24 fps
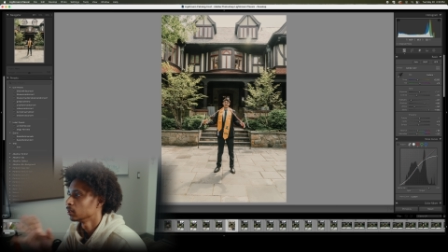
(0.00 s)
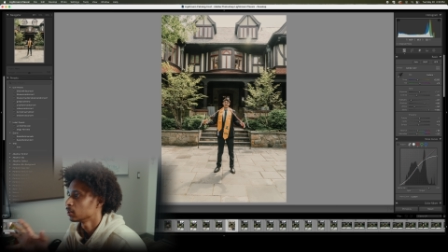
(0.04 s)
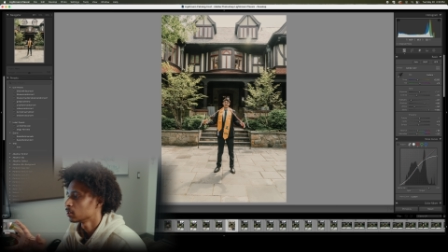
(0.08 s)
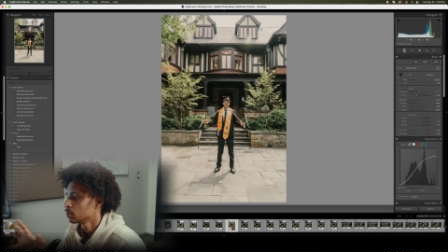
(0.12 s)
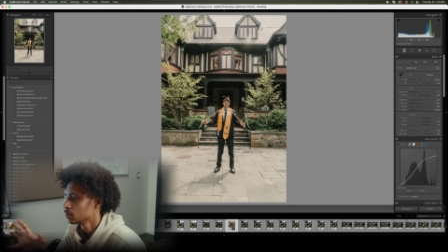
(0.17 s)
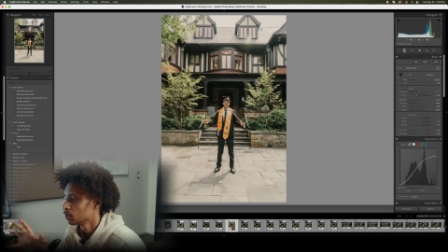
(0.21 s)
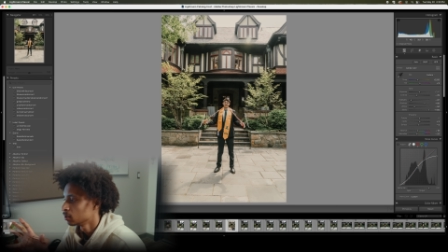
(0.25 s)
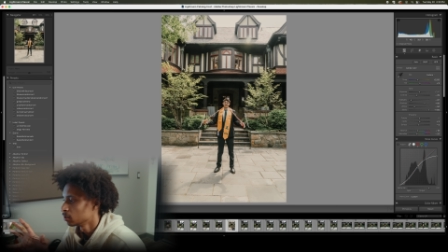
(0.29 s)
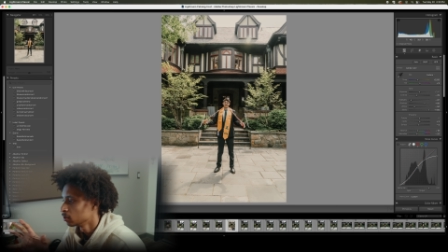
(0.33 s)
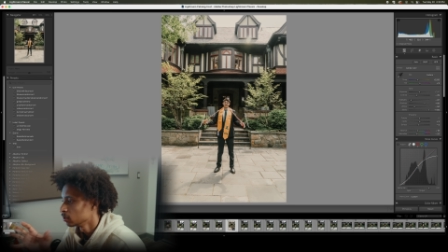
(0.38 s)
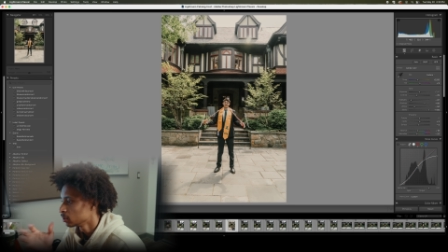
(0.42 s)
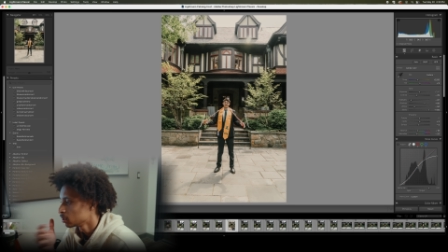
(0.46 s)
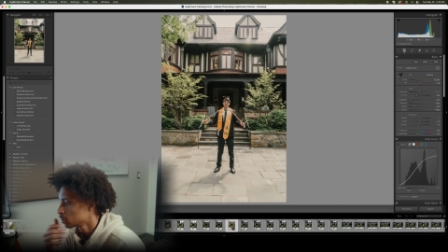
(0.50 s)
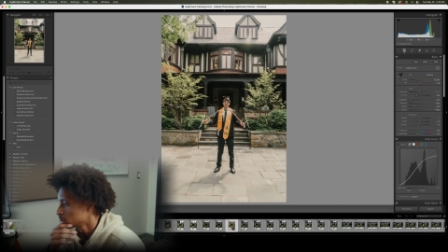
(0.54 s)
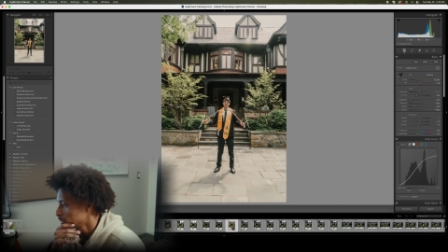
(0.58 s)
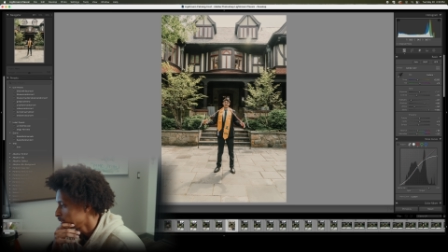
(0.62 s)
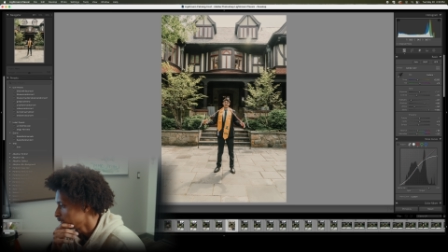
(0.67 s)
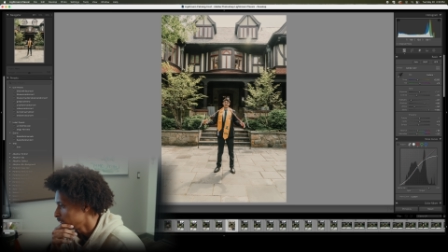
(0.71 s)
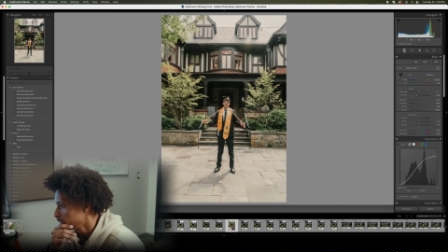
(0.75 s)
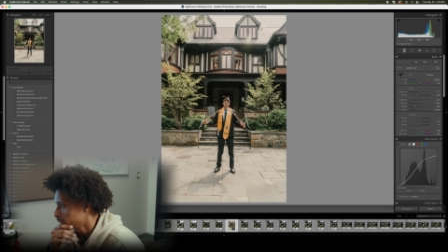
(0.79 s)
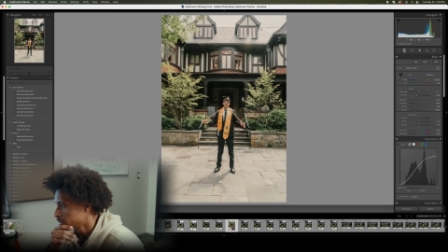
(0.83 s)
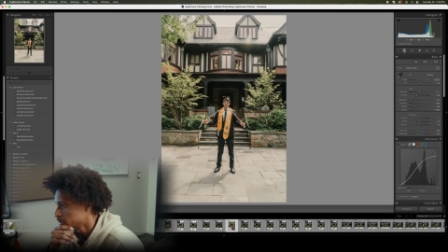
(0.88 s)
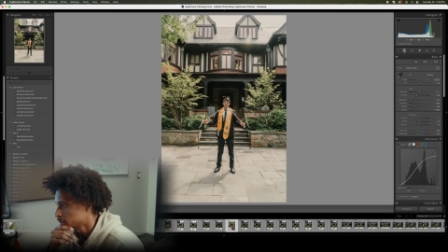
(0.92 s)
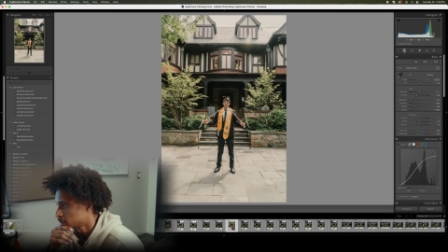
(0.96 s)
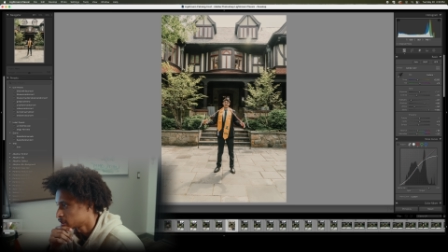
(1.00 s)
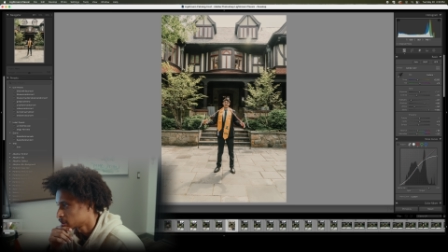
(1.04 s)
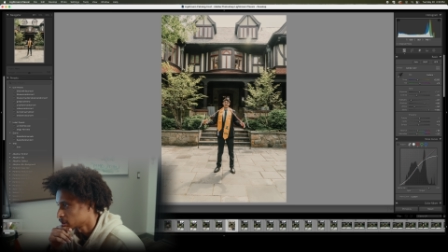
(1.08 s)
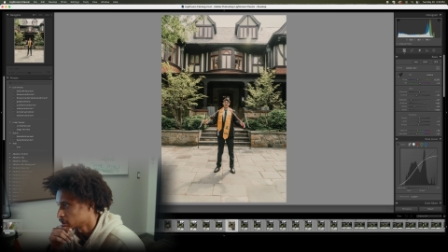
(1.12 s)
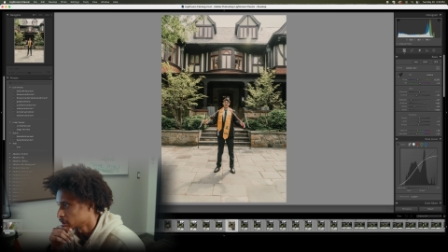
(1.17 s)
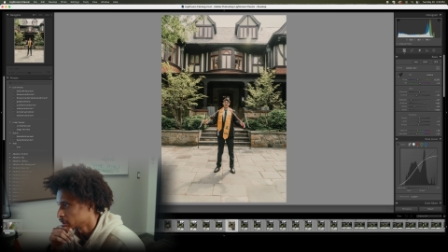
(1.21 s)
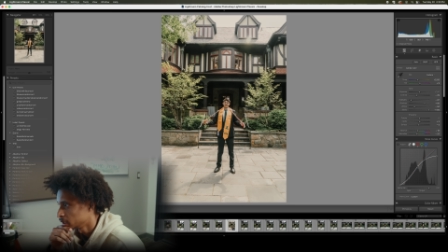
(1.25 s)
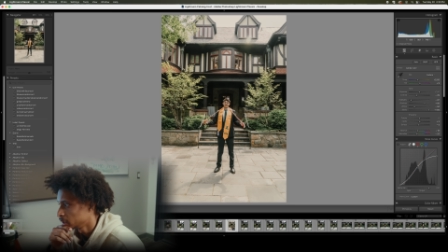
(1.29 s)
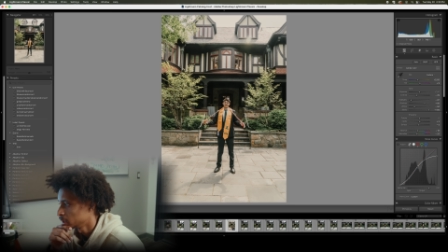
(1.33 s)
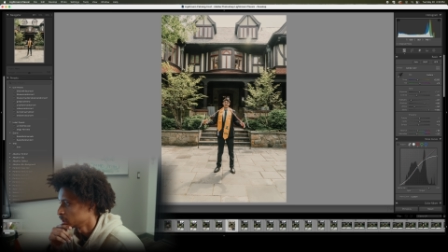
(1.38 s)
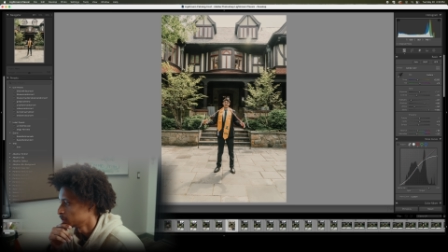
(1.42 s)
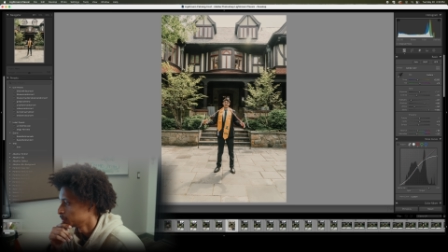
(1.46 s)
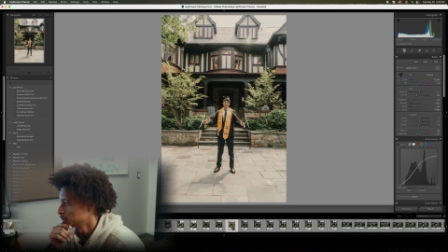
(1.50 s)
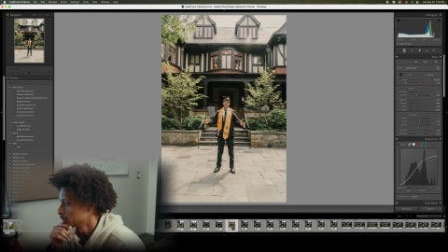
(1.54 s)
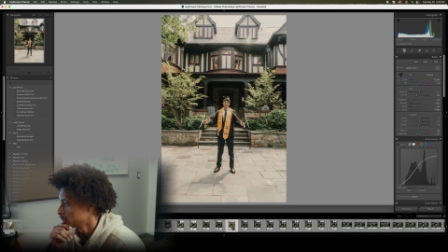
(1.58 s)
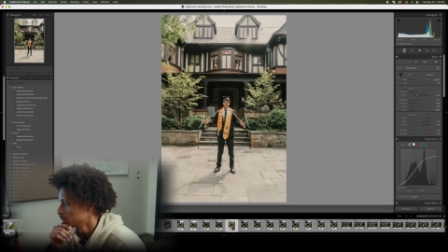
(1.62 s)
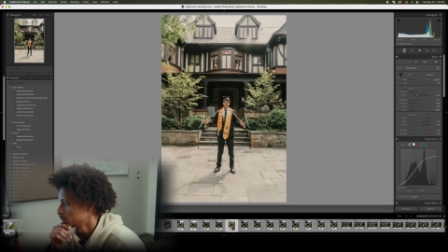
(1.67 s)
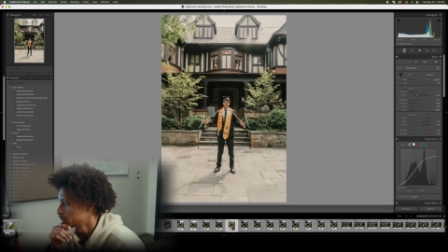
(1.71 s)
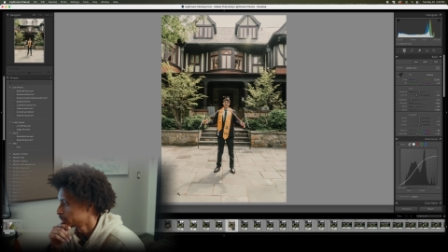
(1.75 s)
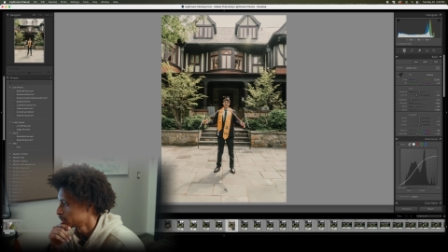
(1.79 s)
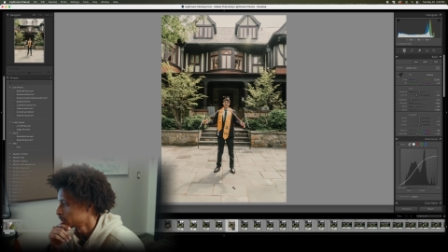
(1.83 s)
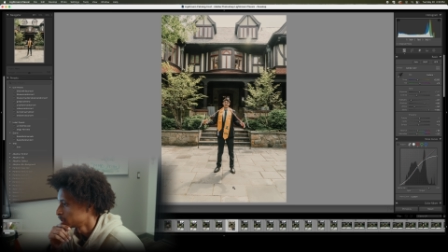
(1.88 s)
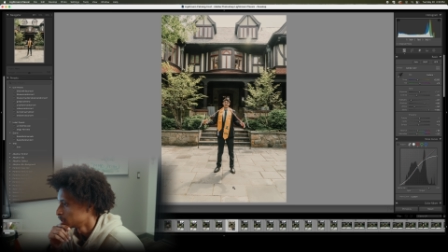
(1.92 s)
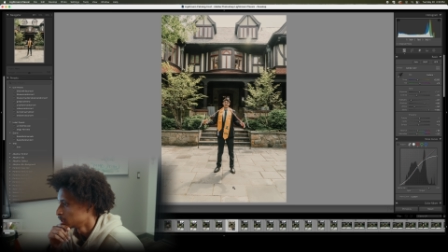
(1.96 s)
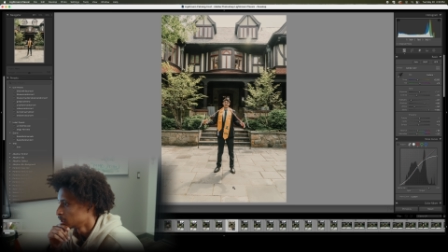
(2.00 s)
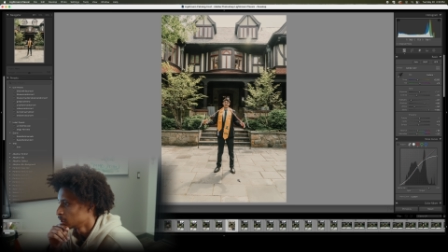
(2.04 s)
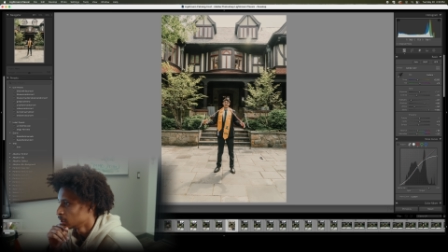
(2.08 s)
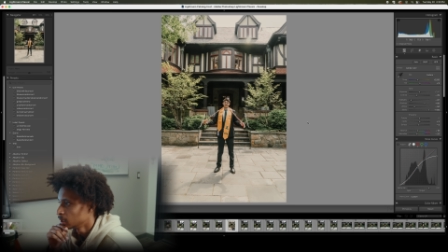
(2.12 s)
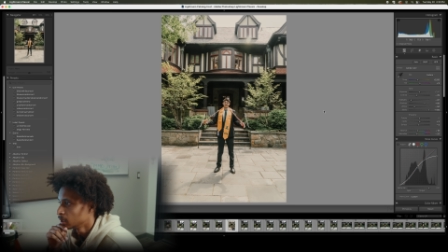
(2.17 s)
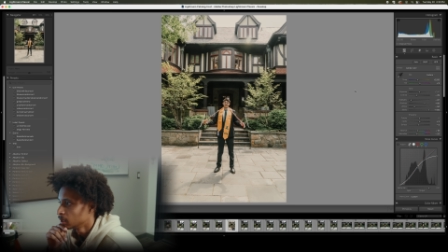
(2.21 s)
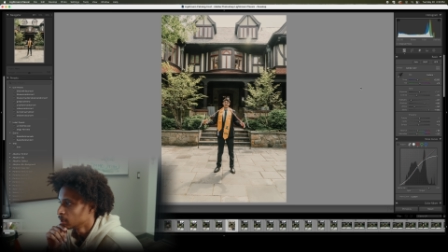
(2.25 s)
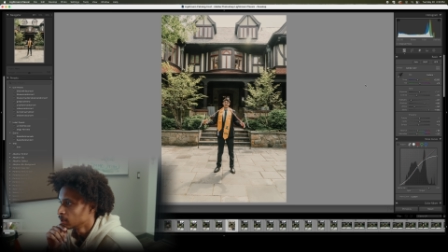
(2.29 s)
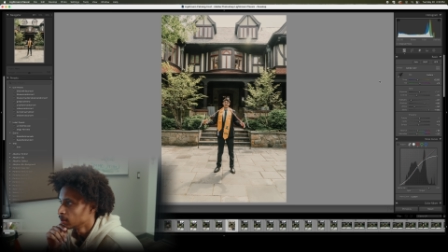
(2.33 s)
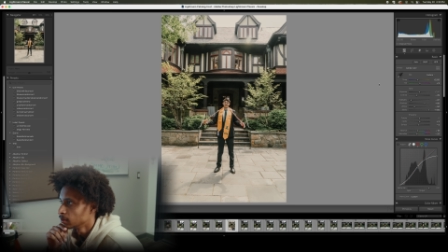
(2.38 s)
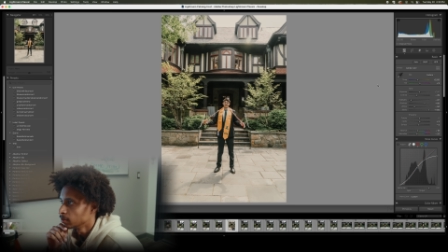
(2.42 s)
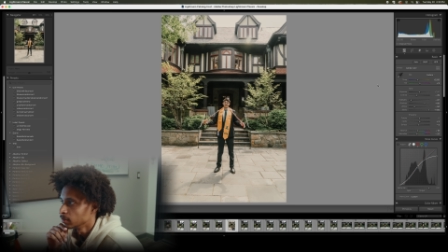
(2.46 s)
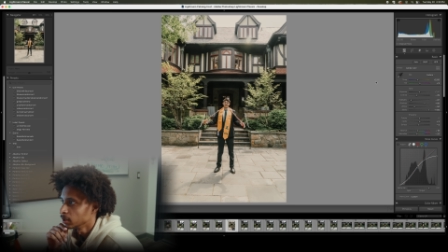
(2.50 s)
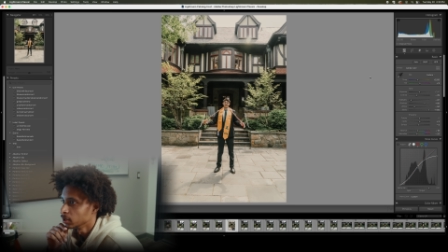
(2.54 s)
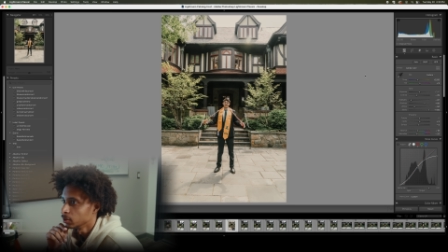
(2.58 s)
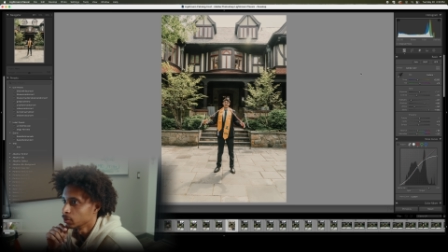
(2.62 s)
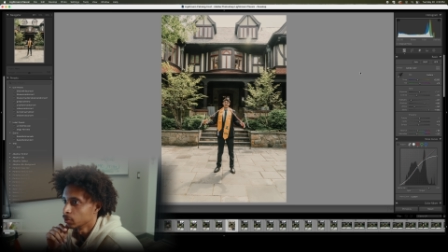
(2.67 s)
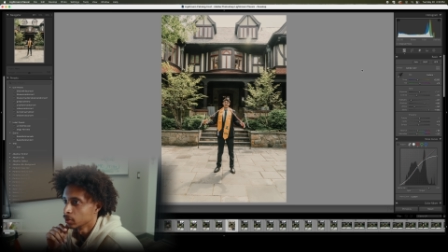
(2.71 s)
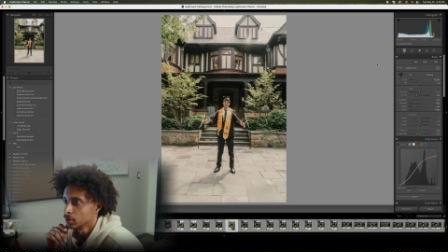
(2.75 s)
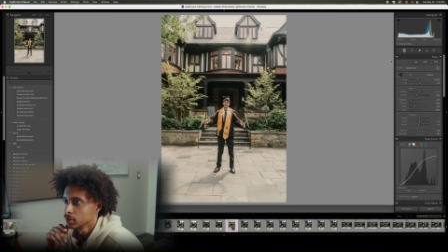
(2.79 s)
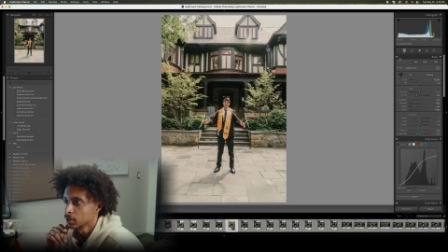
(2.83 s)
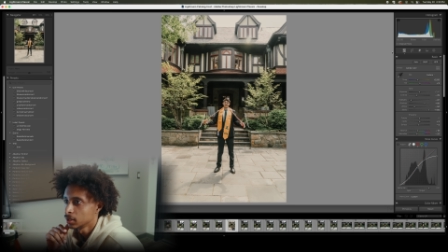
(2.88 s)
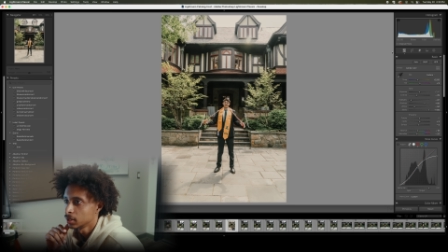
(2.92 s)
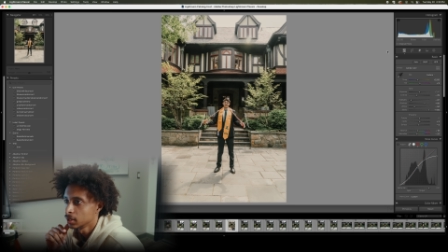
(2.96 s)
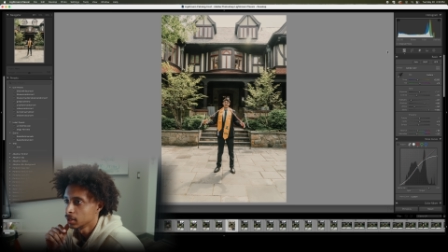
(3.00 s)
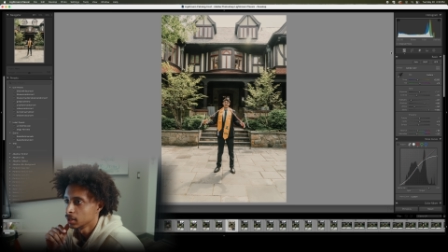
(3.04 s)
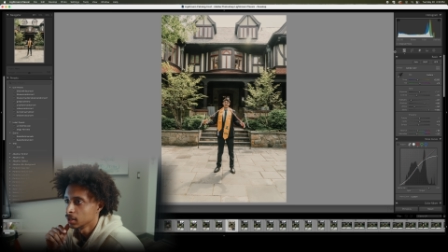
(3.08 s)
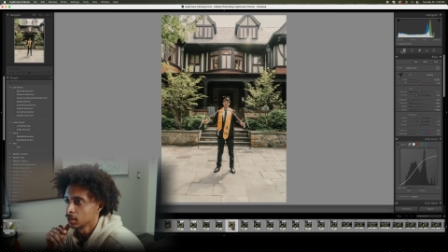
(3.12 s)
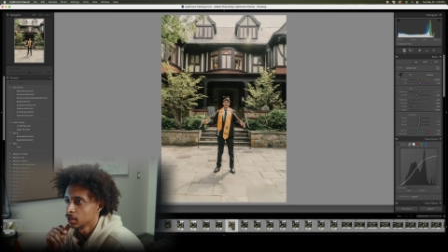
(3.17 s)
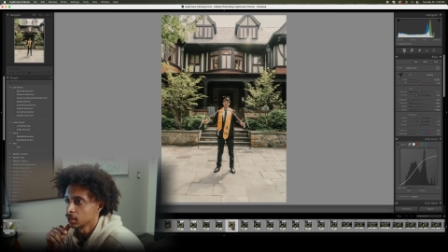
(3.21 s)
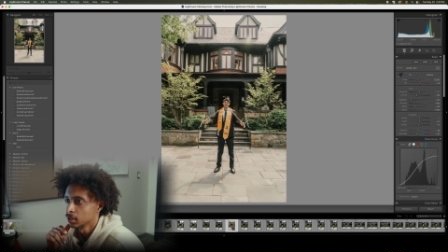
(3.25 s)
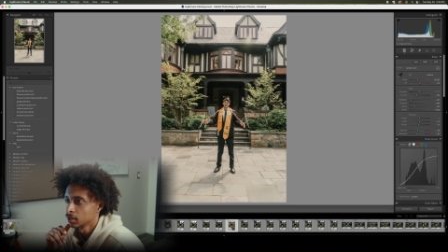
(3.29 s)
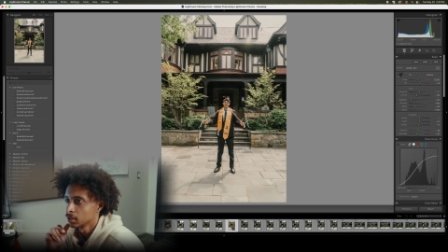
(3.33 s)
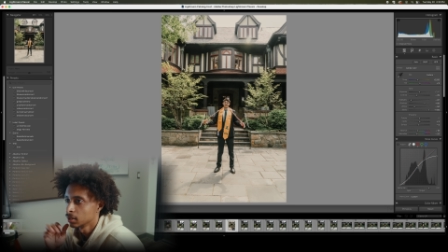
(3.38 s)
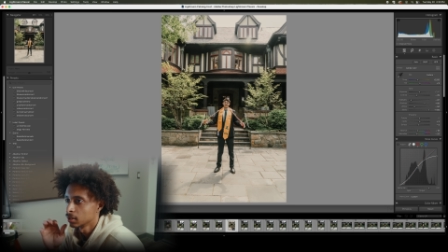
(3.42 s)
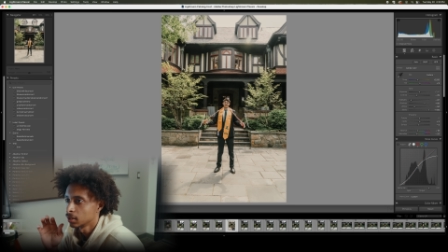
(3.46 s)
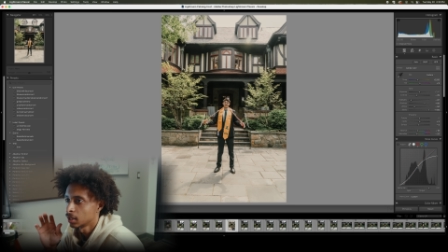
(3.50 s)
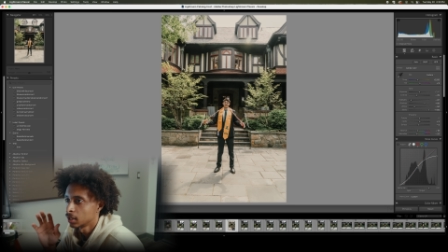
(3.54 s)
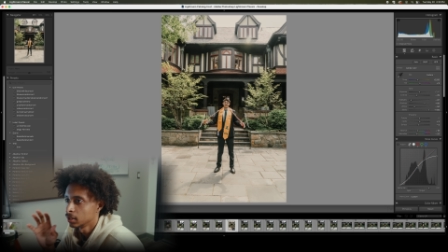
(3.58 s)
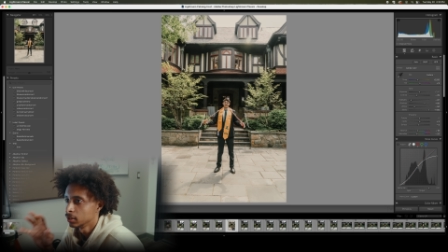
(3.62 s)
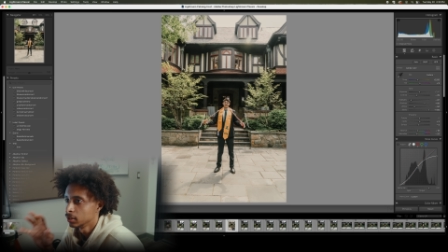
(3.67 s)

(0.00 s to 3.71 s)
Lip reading: so this is a decent starting image. The one thing I